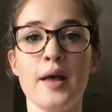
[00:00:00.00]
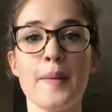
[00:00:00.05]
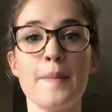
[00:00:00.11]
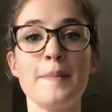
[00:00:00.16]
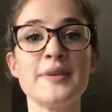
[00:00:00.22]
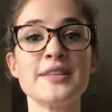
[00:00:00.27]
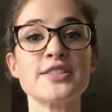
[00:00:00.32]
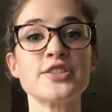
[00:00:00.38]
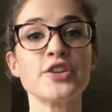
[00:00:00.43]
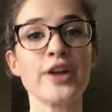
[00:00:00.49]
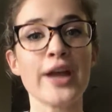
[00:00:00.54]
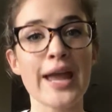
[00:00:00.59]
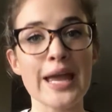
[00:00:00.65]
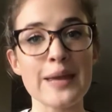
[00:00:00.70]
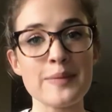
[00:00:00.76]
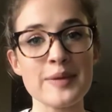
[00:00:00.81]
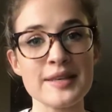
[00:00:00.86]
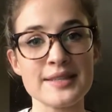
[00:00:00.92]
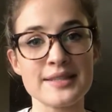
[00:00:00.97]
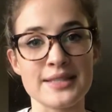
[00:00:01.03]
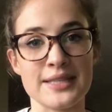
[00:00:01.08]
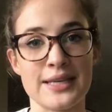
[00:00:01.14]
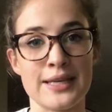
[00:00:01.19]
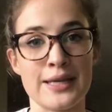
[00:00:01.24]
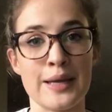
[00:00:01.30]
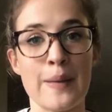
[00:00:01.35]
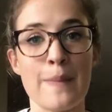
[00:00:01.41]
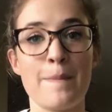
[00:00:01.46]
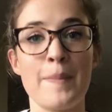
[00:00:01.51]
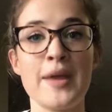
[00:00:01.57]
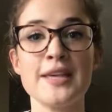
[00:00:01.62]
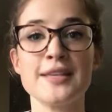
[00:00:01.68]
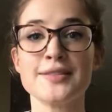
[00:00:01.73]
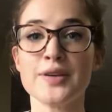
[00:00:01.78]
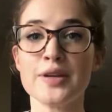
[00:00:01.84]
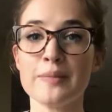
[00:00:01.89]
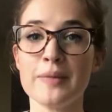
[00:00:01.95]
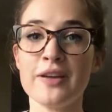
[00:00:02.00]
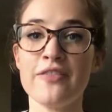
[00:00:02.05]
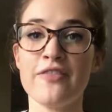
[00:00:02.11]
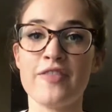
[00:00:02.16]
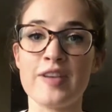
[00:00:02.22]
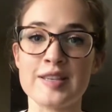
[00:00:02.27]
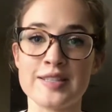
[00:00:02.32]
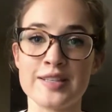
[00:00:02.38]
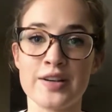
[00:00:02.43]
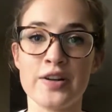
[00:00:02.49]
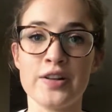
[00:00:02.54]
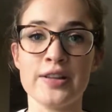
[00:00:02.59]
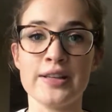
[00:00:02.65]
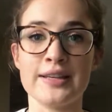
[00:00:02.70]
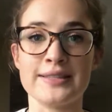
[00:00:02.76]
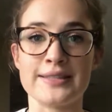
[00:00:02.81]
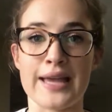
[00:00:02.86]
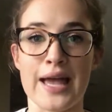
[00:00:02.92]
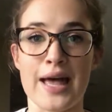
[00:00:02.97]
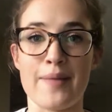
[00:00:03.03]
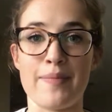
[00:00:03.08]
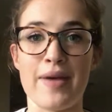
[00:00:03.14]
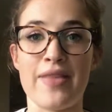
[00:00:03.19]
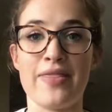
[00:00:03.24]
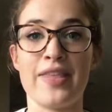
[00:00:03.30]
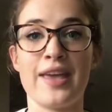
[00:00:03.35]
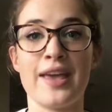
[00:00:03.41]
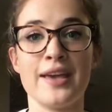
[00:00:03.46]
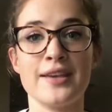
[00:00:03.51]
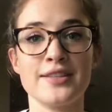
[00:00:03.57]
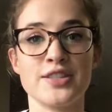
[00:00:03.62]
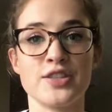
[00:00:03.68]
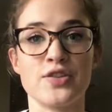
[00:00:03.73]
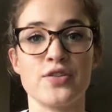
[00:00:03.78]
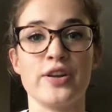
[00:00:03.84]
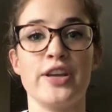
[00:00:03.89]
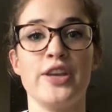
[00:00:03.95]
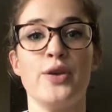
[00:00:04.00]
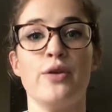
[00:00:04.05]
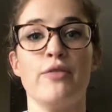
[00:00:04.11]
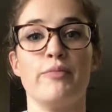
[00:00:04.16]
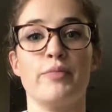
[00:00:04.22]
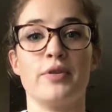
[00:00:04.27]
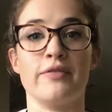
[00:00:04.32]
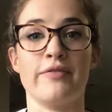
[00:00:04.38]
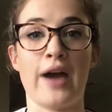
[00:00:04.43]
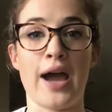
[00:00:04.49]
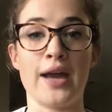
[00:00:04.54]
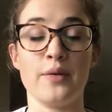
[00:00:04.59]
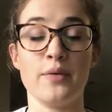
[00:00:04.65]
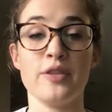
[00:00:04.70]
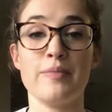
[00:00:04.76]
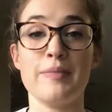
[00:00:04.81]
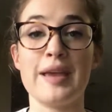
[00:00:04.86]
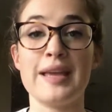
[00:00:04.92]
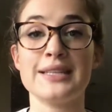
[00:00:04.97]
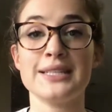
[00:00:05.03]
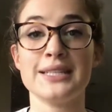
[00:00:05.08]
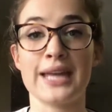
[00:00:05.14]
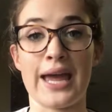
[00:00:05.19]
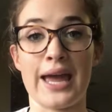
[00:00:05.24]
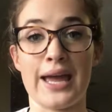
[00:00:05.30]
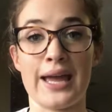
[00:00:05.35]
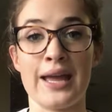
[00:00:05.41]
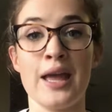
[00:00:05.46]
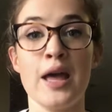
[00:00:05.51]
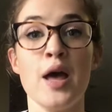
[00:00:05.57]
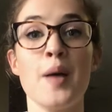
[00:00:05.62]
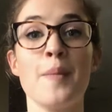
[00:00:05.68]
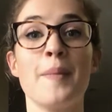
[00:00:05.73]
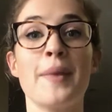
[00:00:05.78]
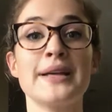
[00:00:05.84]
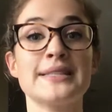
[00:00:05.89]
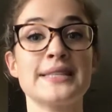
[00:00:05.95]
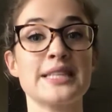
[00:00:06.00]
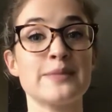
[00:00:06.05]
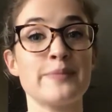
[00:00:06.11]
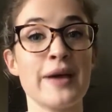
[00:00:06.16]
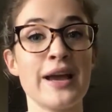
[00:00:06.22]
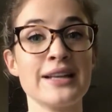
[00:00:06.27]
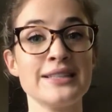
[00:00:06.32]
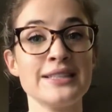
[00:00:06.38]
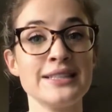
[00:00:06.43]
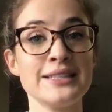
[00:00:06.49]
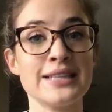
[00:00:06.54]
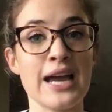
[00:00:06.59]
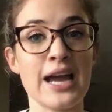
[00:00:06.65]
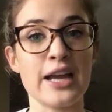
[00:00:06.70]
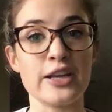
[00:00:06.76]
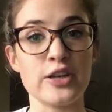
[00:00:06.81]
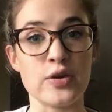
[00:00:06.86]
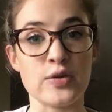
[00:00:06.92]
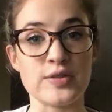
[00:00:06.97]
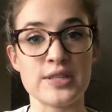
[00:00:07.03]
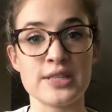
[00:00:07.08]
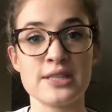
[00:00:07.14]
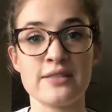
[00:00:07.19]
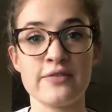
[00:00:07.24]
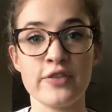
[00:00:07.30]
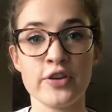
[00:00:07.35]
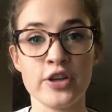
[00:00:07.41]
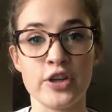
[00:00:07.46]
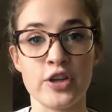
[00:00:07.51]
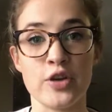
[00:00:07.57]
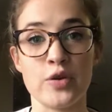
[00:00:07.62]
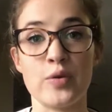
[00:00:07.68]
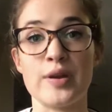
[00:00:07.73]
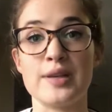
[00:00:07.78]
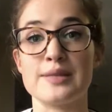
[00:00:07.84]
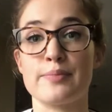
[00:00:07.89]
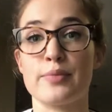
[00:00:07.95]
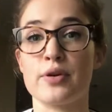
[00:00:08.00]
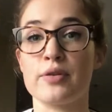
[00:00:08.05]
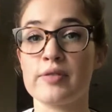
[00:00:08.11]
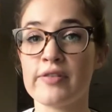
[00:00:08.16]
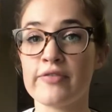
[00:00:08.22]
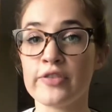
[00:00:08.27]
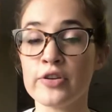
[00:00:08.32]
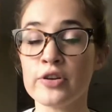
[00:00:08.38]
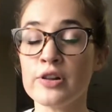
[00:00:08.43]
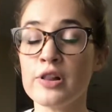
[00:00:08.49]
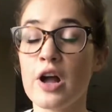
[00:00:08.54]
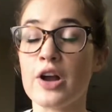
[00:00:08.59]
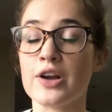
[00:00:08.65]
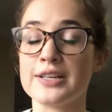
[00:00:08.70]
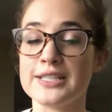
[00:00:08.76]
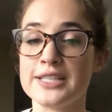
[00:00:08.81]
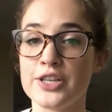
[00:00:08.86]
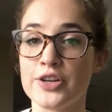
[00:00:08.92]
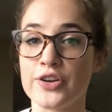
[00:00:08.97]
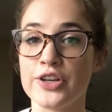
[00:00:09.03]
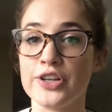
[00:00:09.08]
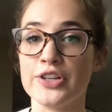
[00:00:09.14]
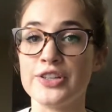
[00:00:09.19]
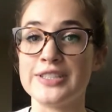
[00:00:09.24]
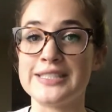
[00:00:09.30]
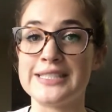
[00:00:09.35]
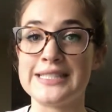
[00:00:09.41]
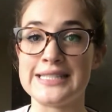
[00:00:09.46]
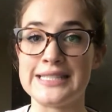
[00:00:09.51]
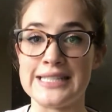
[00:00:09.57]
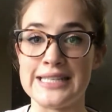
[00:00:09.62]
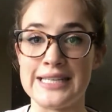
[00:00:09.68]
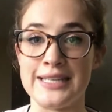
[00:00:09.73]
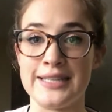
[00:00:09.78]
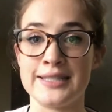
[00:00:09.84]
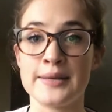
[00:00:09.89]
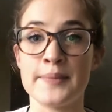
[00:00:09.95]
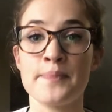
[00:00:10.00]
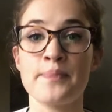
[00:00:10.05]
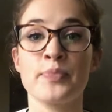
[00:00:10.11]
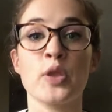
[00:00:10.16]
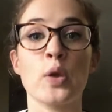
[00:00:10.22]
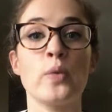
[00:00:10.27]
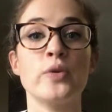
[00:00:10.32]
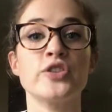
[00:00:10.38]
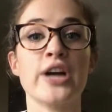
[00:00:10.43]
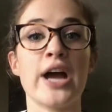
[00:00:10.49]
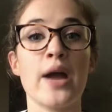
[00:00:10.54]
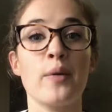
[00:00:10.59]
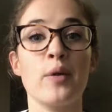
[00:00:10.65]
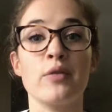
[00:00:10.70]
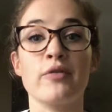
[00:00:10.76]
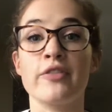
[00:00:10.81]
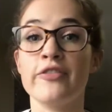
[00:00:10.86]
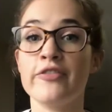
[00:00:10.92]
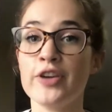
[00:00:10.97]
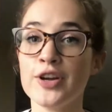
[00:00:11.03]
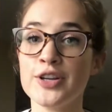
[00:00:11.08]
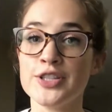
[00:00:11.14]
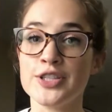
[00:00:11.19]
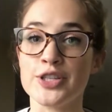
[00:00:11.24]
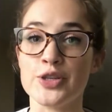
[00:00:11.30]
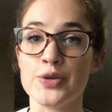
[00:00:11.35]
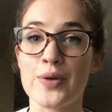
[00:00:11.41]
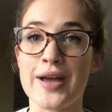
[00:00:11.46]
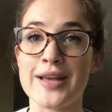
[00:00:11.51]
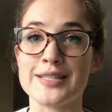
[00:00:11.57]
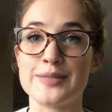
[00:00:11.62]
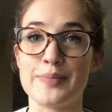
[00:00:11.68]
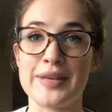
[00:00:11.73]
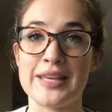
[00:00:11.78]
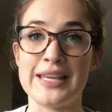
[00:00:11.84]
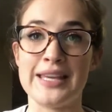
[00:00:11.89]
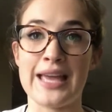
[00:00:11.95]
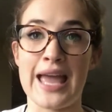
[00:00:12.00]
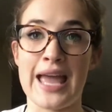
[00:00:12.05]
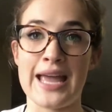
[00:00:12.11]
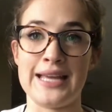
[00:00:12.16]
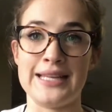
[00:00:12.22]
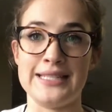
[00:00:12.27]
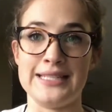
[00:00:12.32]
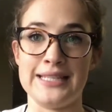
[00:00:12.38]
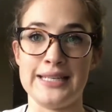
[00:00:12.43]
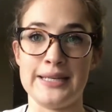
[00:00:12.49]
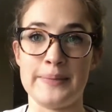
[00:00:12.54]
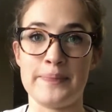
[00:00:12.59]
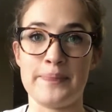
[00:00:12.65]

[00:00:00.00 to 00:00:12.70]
Mr. ABC, based on my physical exam and the history you have provided with me today, my suspected diagnosis for you is peripheral arterial disease, which I will refer to as PAD.